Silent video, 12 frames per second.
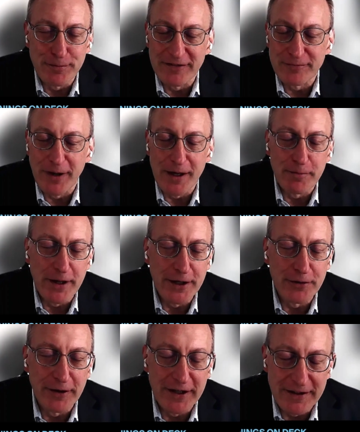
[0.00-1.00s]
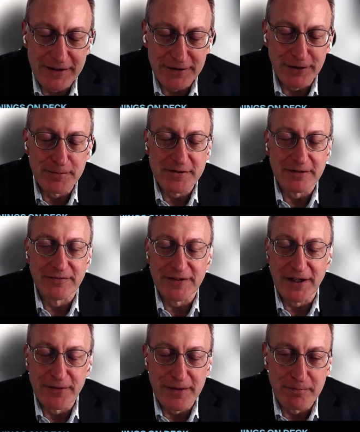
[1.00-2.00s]
above my pay grade in terms
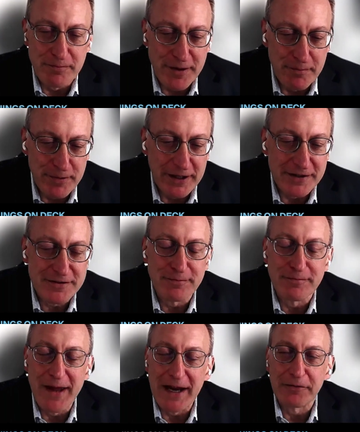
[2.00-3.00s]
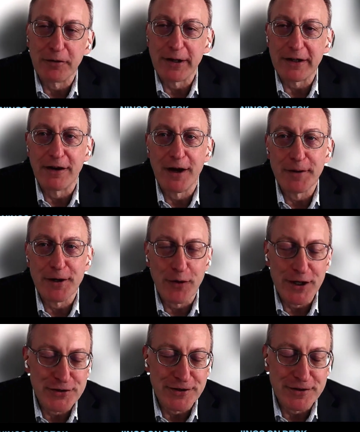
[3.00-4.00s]
of, you know, the biggest
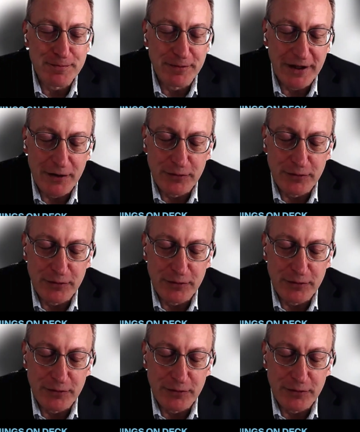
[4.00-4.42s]
macroeconomic questions.